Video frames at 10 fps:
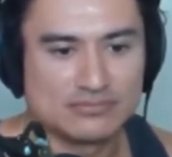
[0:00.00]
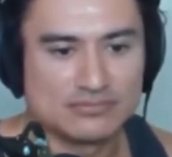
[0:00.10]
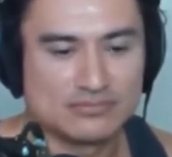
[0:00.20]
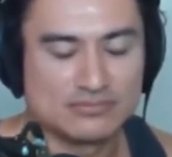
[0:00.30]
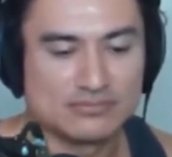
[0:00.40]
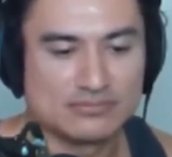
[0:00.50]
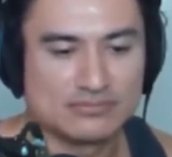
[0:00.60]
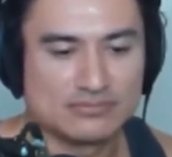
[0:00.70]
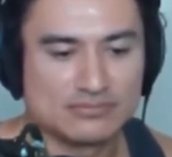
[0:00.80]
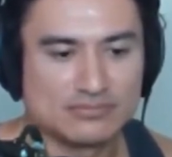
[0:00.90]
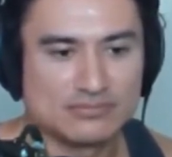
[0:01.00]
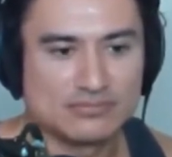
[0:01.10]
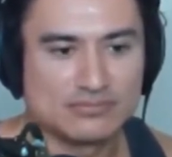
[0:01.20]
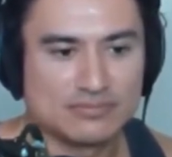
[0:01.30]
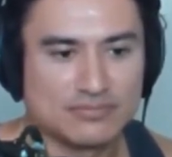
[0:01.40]

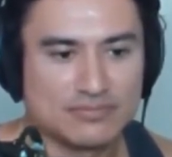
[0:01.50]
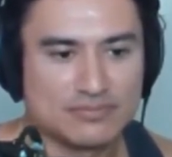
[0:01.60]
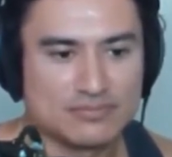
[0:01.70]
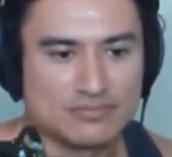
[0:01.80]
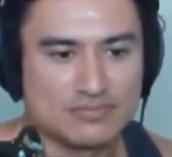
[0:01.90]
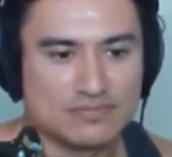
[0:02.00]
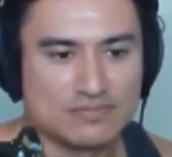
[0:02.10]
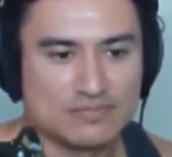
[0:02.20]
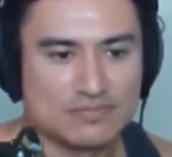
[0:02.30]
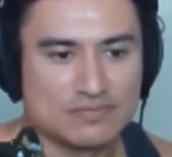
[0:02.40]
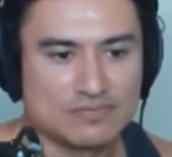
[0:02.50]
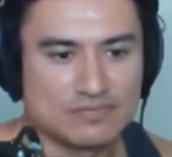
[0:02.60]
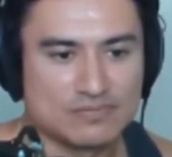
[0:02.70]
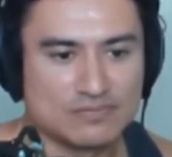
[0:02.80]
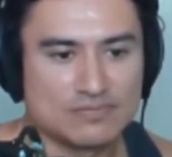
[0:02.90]

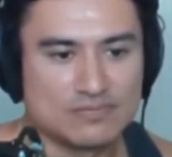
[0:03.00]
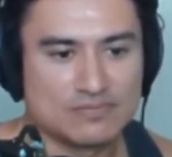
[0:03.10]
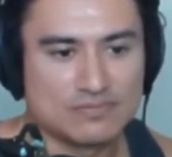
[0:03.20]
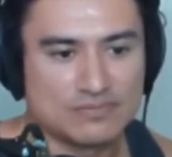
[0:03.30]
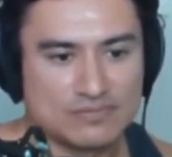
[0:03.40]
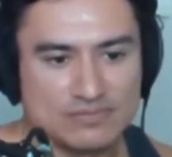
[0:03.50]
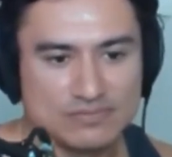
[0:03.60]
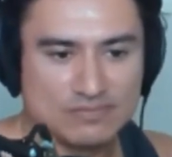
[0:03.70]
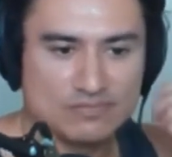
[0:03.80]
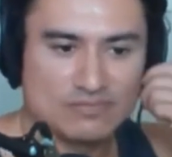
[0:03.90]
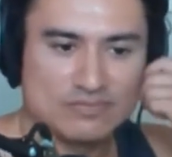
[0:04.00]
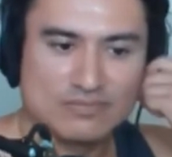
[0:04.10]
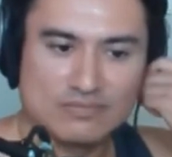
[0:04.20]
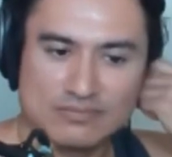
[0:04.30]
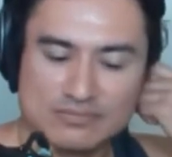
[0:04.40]

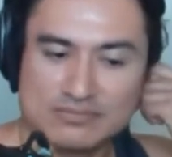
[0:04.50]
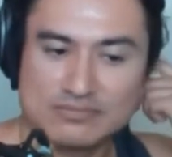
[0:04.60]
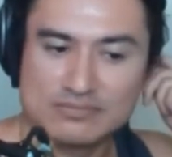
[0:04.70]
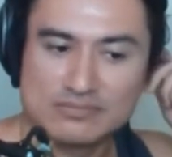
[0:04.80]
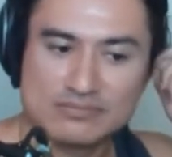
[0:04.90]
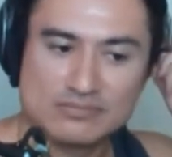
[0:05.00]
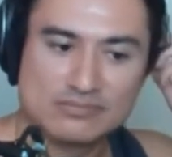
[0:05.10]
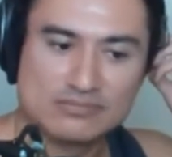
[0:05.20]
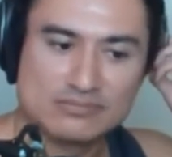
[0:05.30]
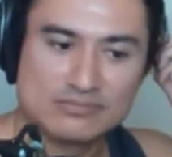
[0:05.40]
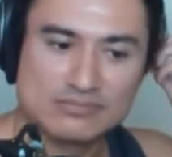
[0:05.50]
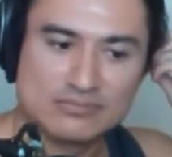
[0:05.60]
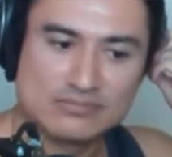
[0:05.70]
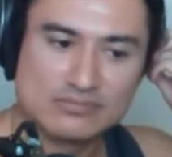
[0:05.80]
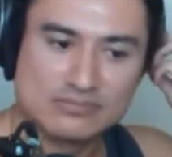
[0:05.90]

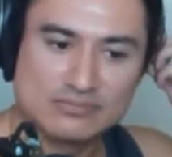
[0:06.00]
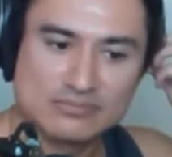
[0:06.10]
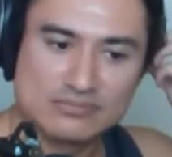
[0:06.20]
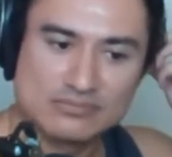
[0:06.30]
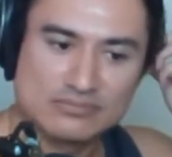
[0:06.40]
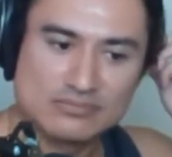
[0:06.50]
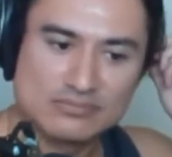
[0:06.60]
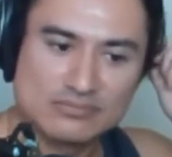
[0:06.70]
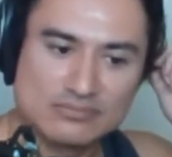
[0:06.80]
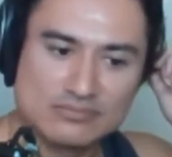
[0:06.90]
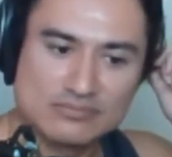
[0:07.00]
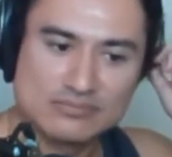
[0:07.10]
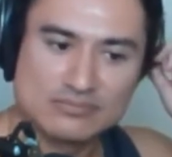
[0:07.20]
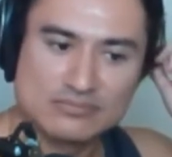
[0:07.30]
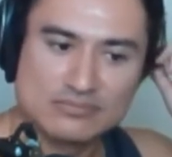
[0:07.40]

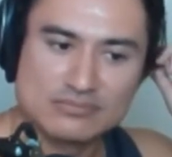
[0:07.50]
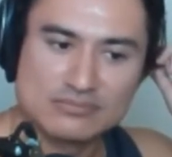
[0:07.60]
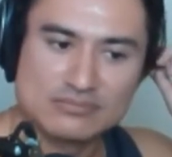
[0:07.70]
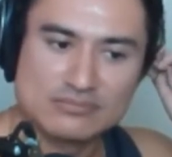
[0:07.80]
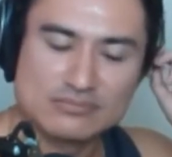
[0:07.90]
No words are spoken by the person on screen.